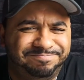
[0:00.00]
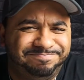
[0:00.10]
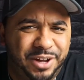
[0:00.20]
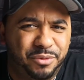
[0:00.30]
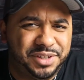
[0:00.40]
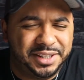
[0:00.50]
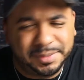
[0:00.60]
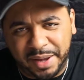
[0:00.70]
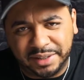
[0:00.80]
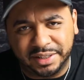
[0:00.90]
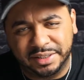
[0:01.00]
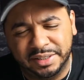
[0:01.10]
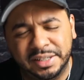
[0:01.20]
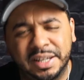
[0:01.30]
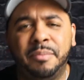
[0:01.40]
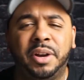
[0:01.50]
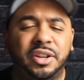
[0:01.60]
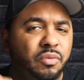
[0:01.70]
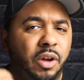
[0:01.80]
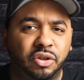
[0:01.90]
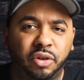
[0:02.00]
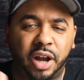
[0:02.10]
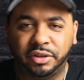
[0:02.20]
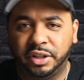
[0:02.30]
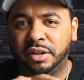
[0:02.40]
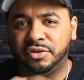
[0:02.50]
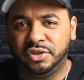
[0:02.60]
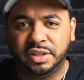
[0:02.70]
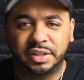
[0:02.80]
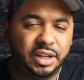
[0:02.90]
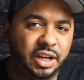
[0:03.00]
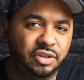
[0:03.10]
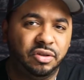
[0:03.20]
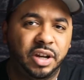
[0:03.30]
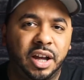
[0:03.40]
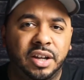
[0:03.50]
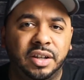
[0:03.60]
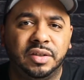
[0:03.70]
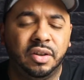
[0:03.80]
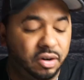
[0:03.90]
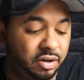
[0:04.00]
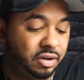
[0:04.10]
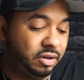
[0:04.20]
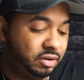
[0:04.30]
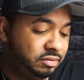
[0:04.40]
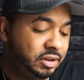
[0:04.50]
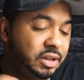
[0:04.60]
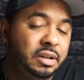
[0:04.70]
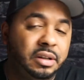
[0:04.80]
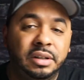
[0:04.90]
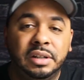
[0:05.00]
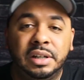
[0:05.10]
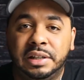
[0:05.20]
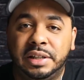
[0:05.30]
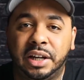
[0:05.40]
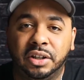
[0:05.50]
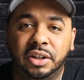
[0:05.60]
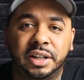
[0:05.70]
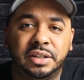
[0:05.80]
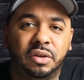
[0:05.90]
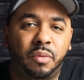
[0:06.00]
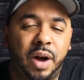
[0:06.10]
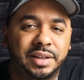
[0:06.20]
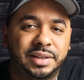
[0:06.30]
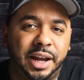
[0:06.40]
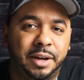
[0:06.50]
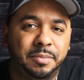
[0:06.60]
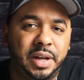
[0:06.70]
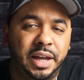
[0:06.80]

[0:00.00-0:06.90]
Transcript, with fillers: it was expected, but I just want to throw it out there just in case you guys are taking a look into the Wyze Cam